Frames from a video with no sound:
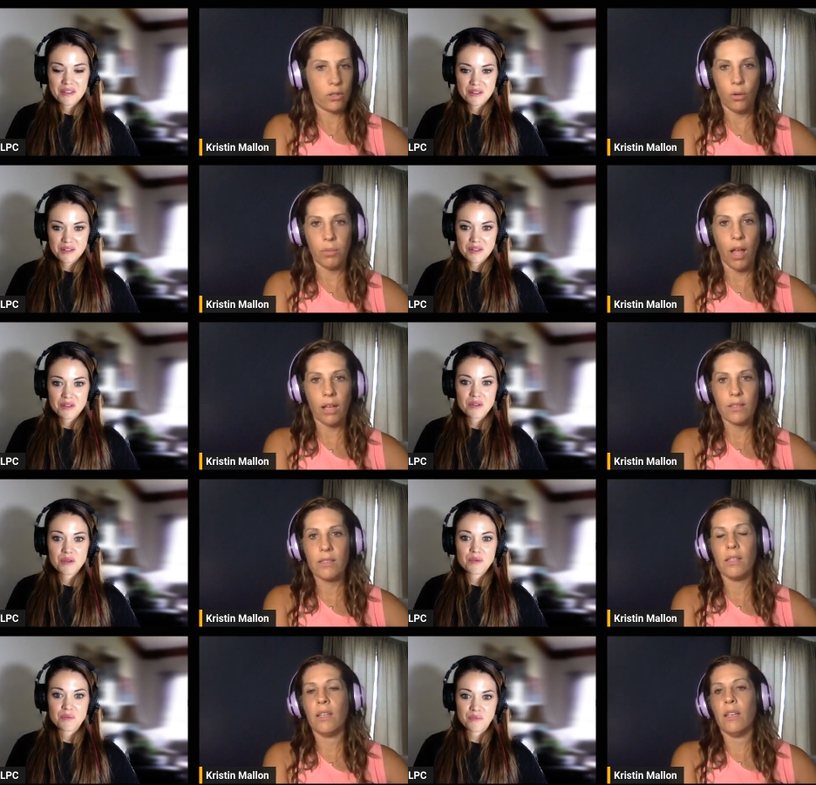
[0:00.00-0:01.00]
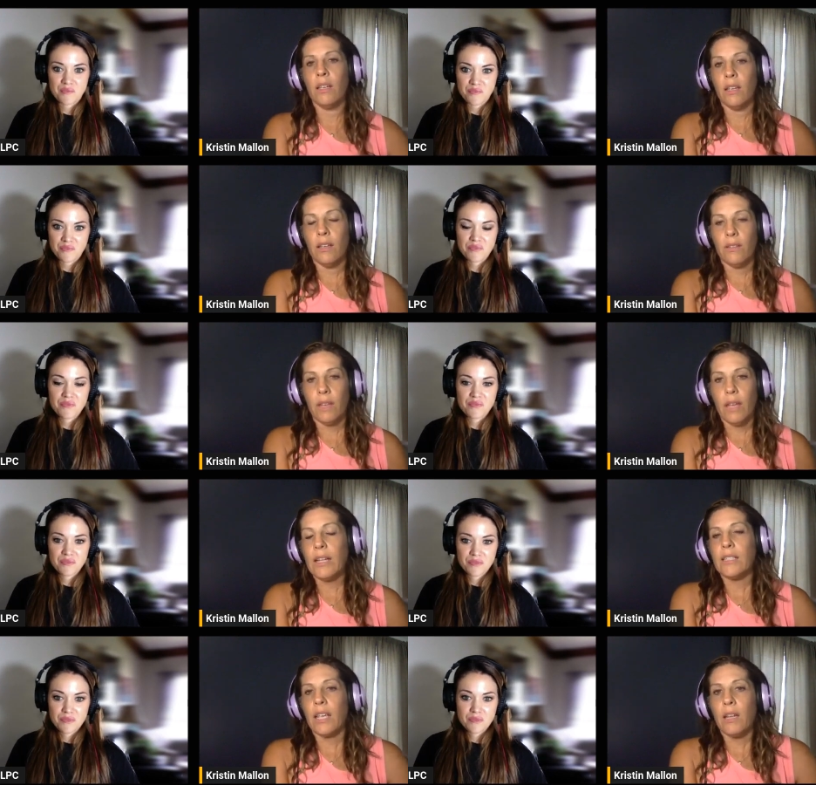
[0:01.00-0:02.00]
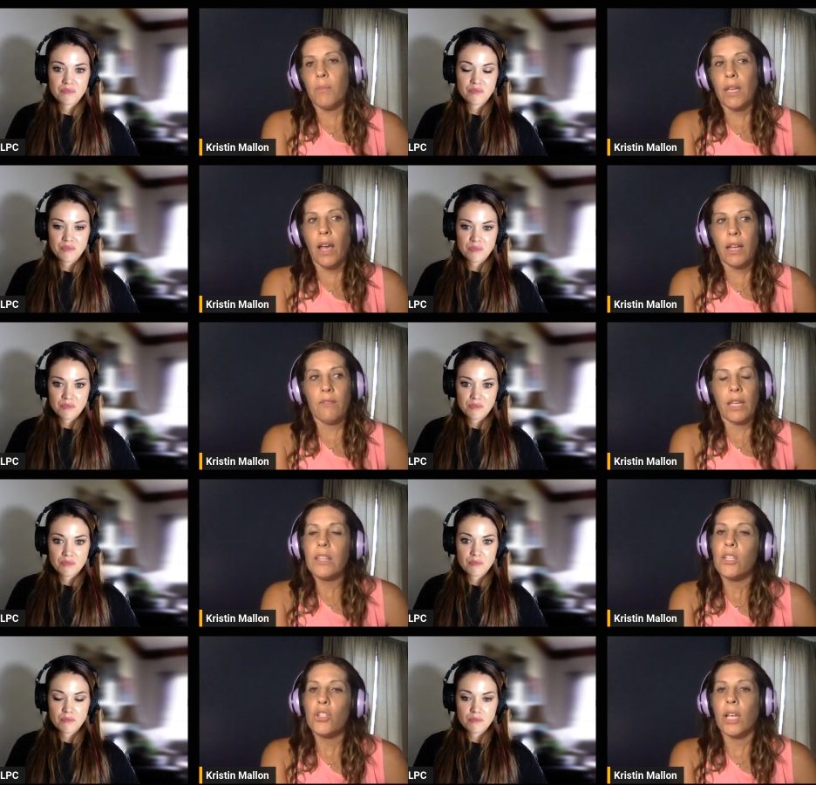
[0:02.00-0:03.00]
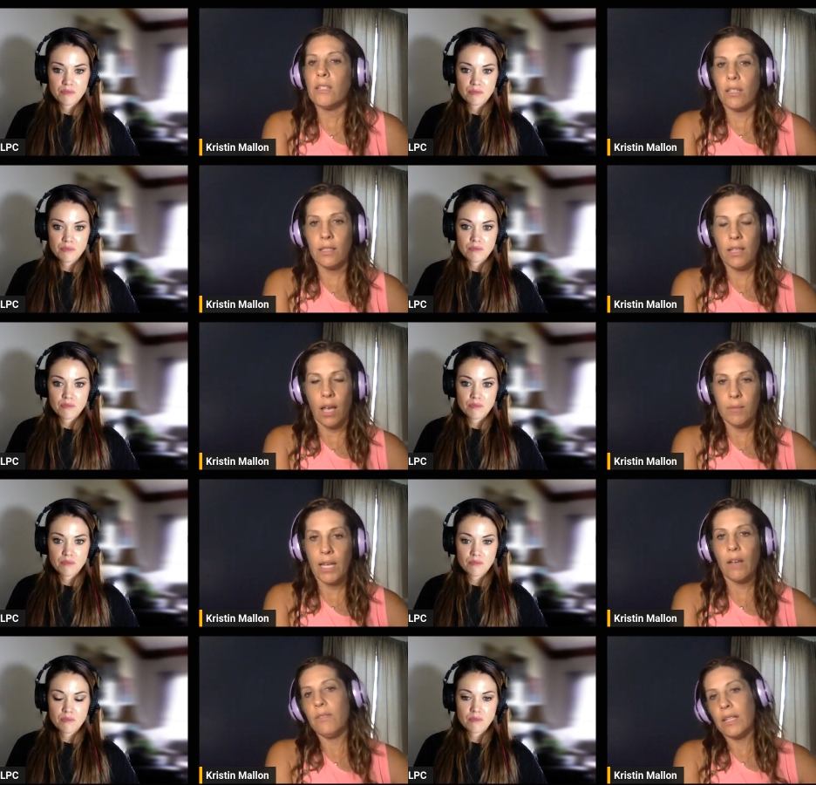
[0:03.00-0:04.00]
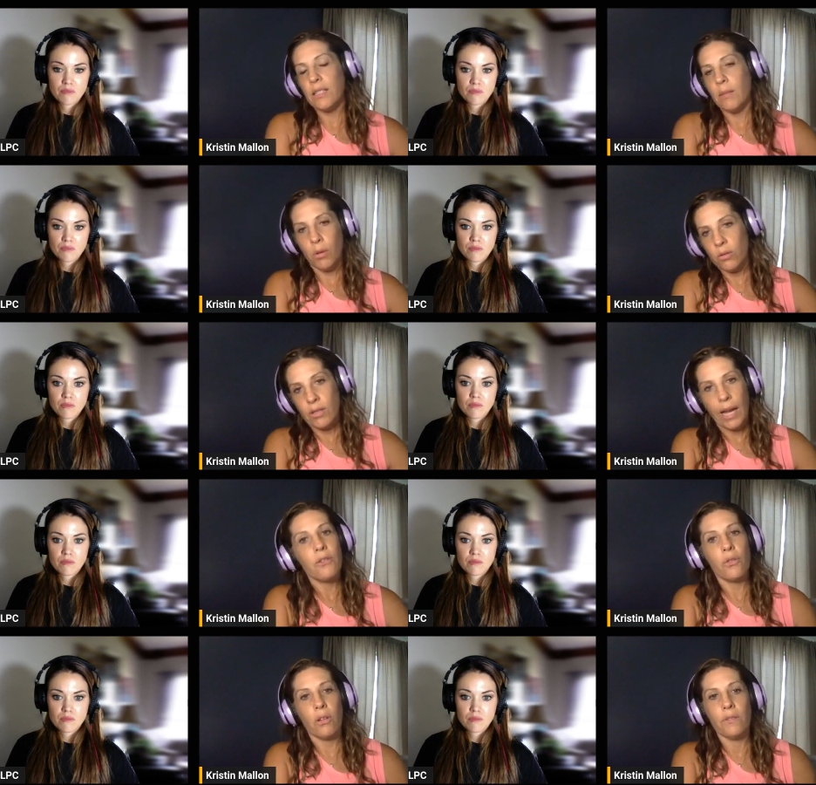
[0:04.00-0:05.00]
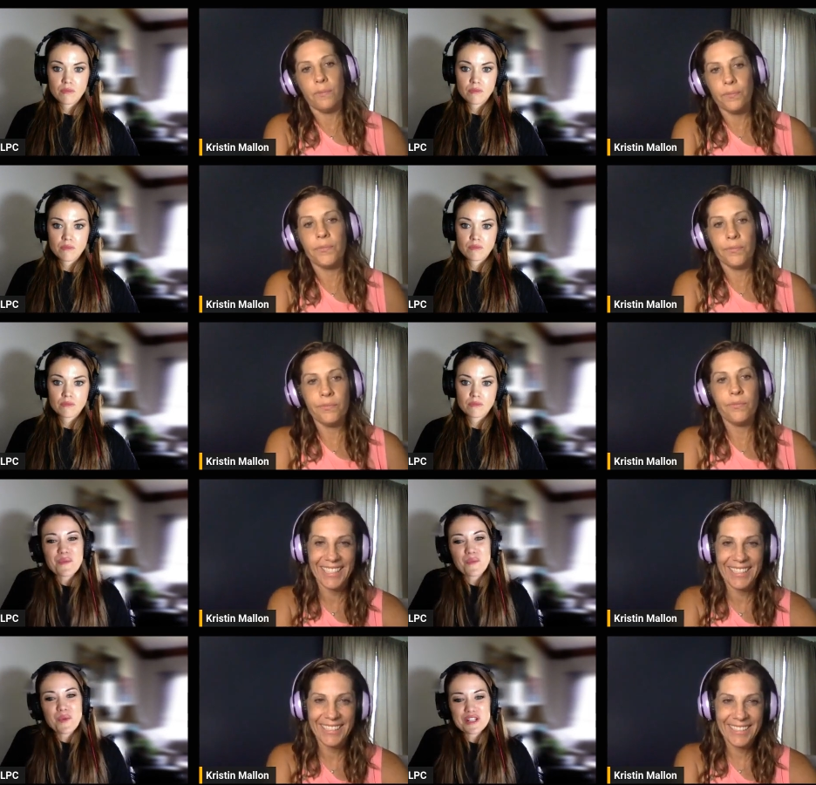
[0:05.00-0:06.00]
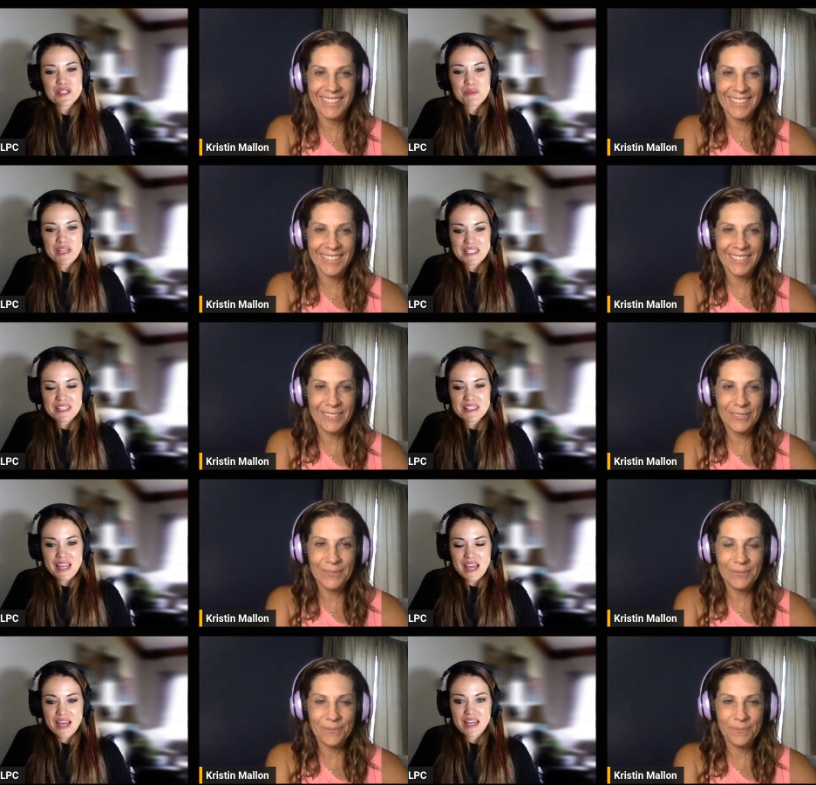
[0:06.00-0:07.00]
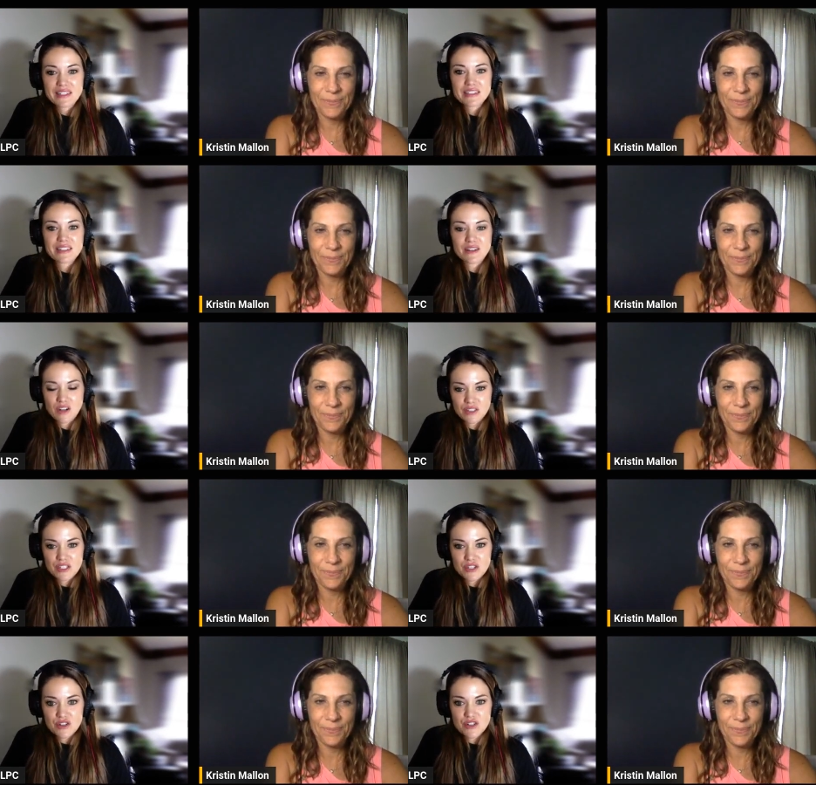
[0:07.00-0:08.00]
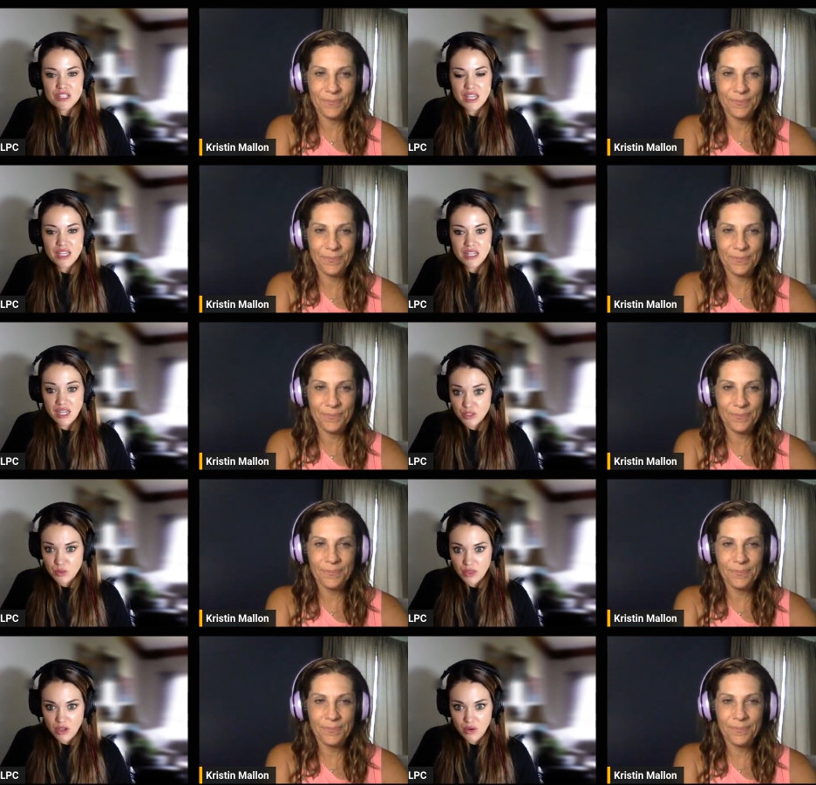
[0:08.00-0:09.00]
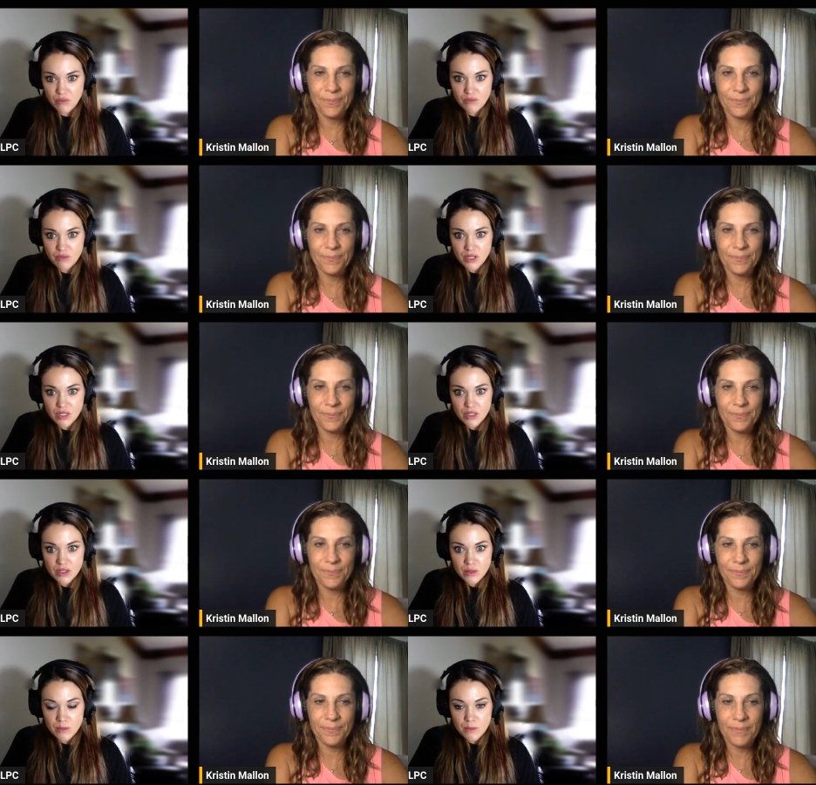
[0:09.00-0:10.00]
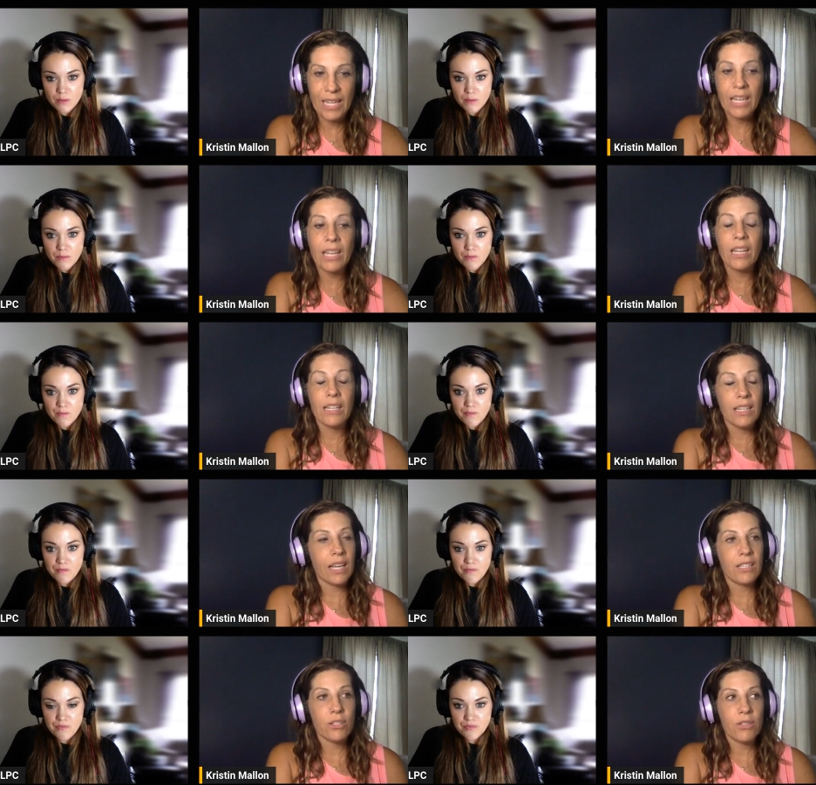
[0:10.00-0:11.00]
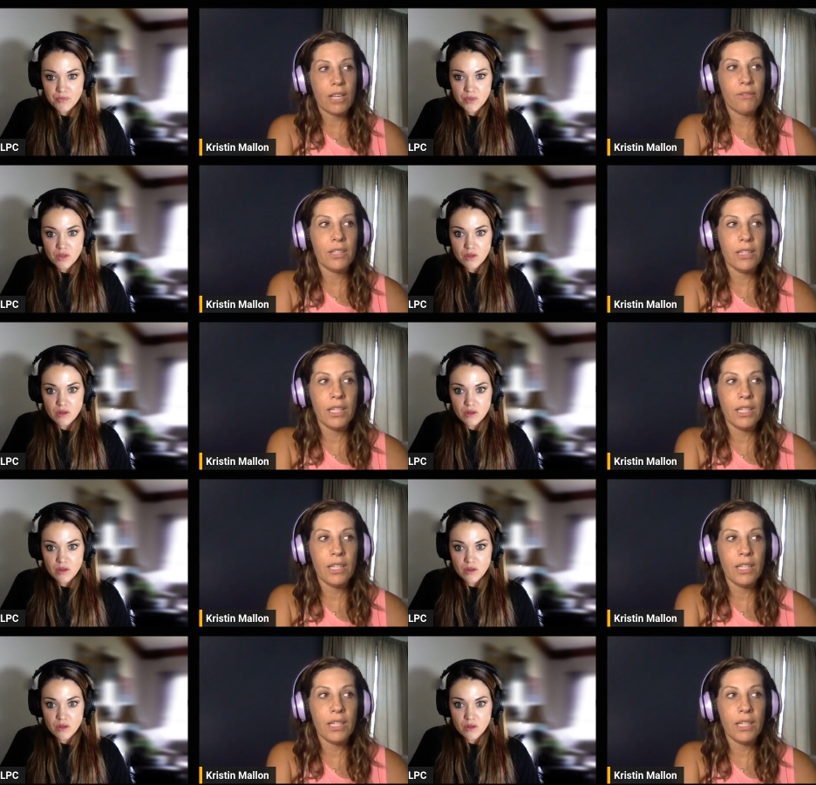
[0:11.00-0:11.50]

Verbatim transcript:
Speaker 1: no blocks mm-hmm. and it's going to be kind of like the gentlest come down that's the most natural
Speaker 2: where's some places that our listeners can connect with you
Speaker 1: yeah so definitely